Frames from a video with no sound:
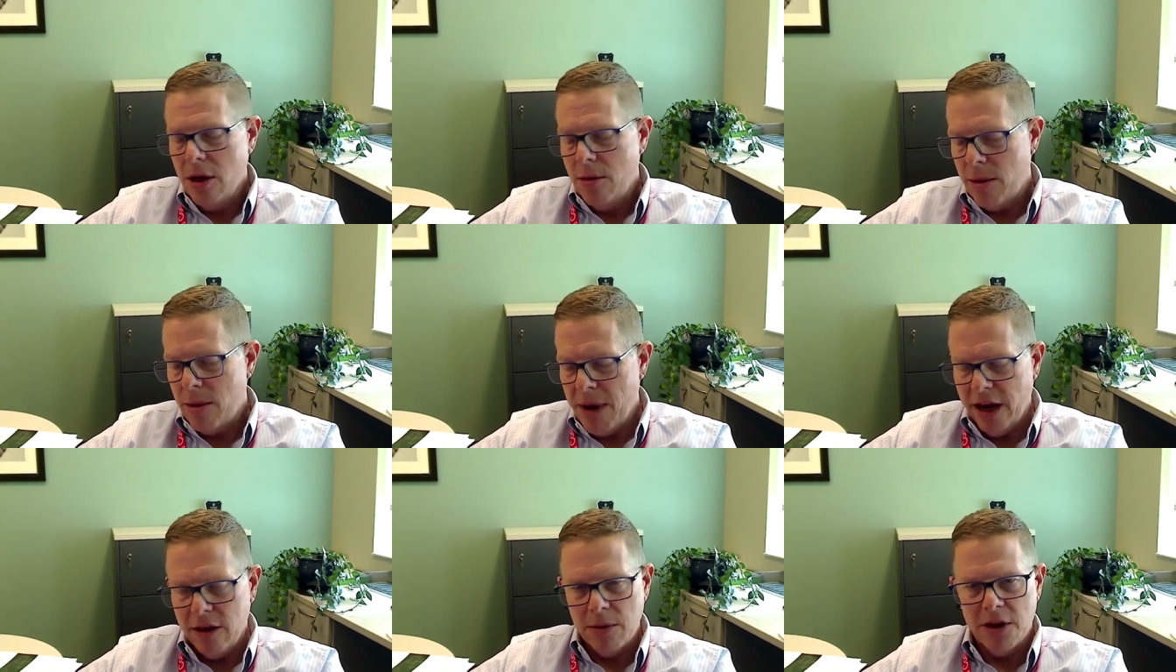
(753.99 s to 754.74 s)
but
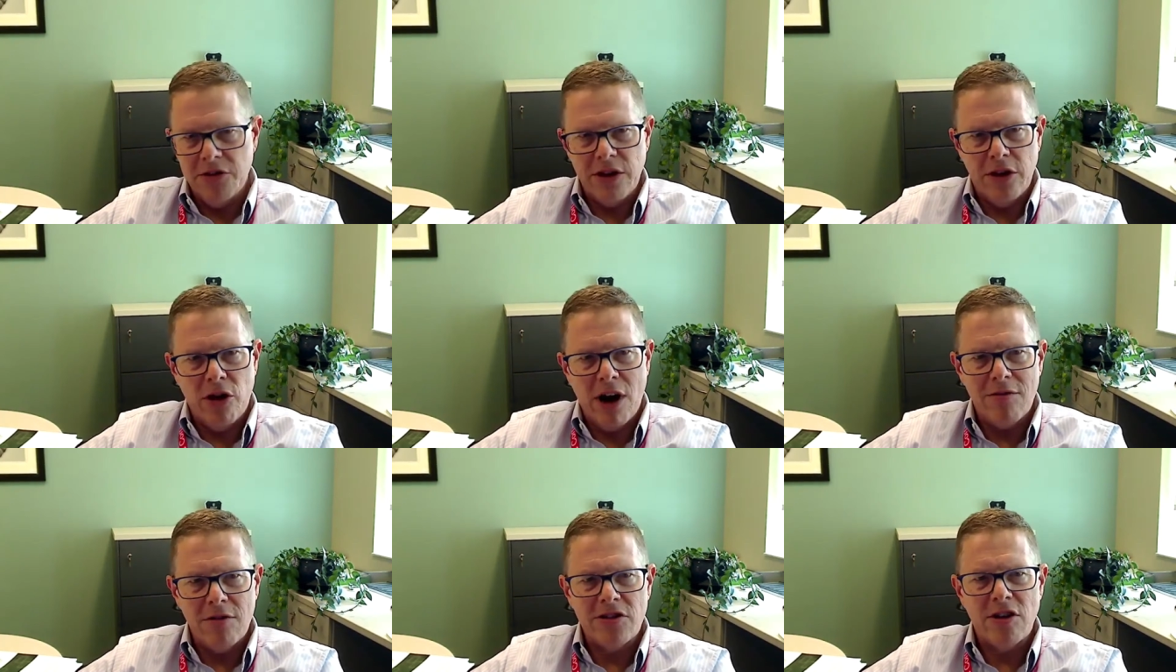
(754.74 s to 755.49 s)
many of them because they
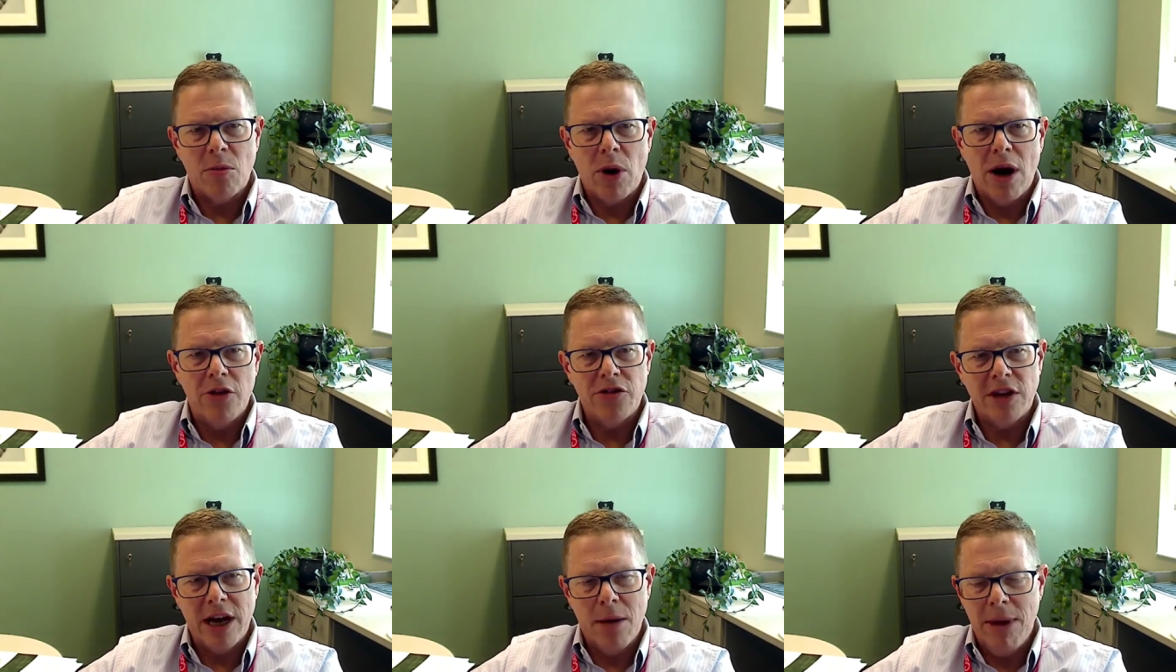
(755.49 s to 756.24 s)
traveled somewhere else
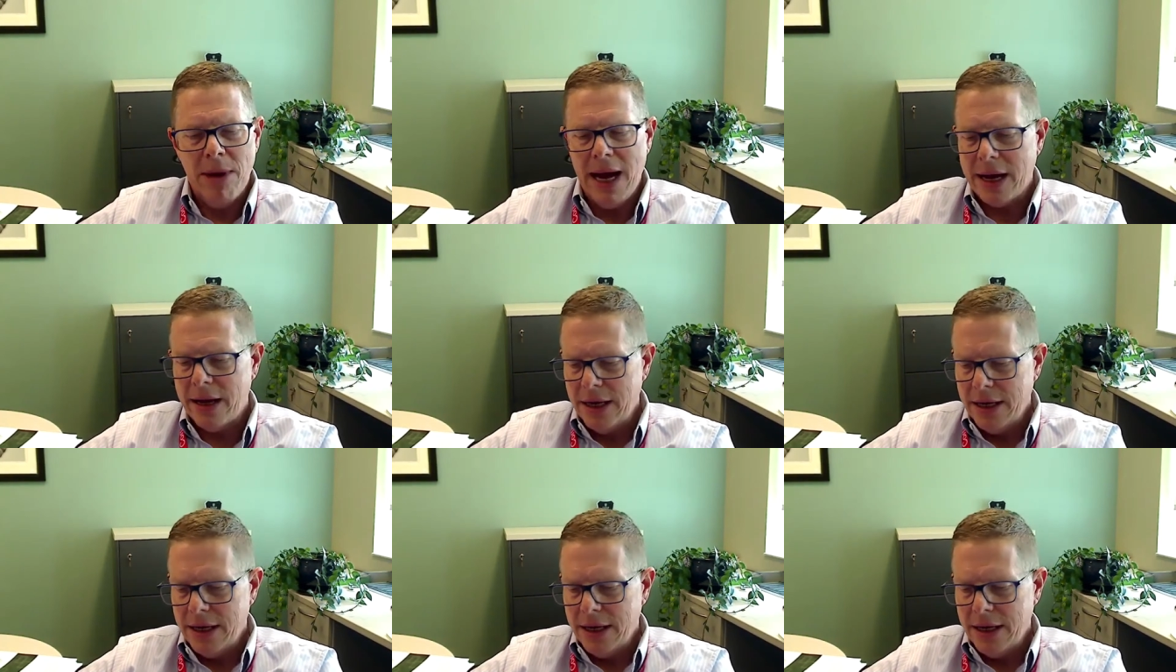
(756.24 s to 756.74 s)
and come back.